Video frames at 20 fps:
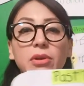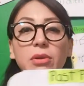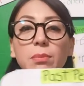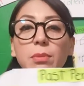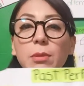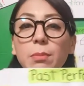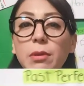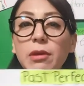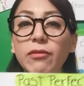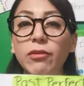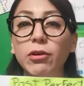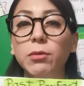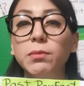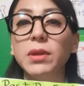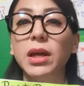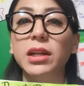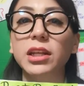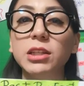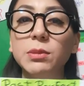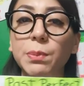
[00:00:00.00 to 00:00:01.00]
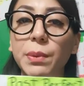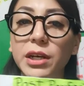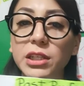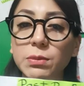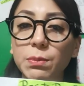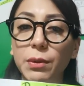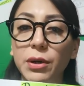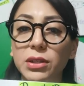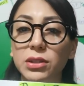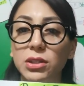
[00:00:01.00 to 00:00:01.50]
in PP form, that is
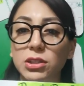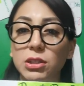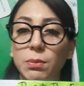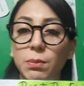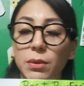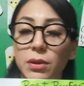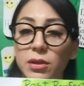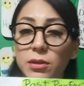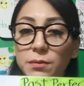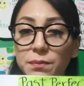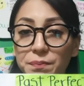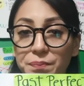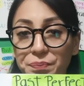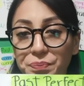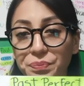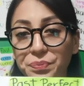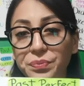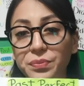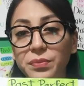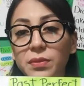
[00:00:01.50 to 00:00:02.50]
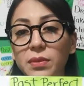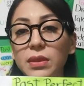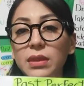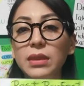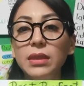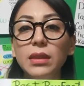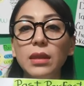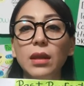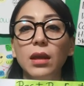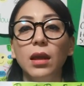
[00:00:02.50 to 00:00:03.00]
past participle.
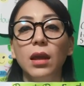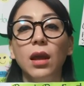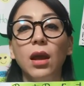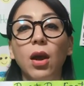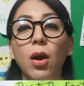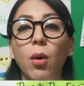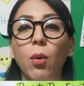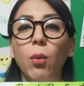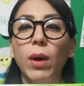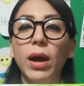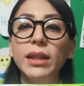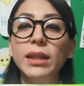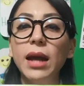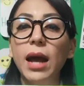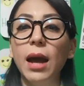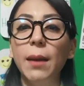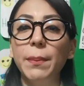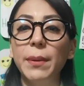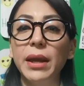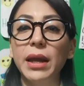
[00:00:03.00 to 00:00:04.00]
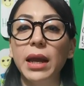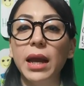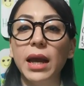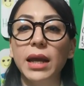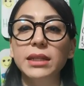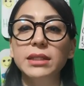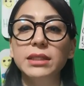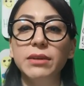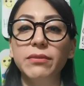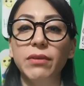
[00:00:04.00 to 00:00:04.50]
What happened, guys,